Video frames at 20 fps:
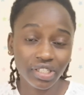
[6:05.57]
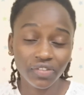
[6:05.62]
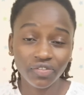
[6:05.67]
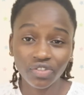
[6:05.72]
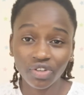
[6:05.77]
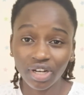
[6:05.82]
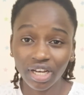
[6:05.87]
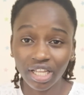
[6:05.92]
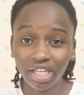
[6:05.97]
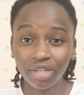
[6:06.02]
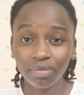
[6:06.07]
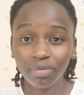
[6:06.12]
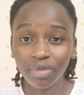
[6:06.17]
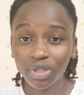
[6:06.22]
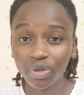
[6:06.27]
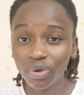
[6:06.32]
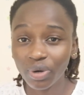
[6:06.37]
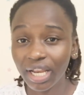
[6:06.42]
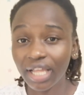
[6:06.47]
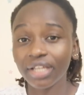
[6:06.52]
If you're like me
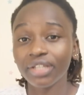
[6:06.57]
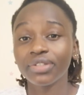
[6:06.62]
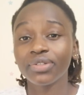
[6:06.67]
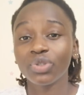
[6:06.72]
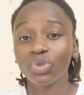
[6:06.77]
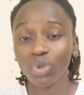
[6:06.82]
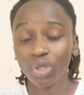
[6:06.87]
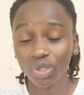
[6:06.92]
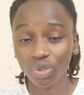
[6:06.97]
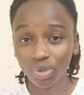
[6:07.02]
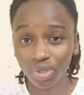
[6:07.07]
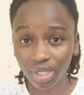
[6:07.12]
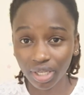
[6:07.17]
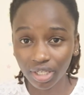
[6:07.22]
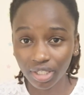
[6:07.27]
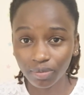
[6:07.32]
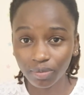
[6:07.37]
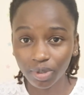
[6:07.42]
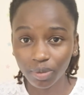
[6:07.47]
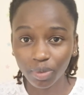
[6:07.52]
who likes to
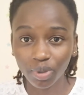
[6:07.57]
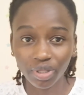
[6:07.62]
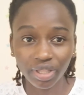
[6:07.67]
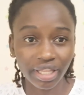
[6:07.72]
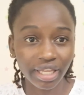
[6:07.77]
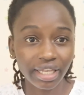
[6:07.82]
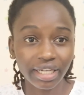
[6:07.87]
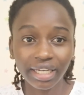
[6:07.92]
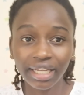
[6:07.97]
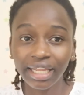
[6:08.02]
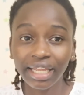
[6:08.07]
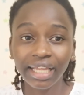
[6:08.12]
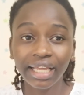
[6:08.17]
educate people, then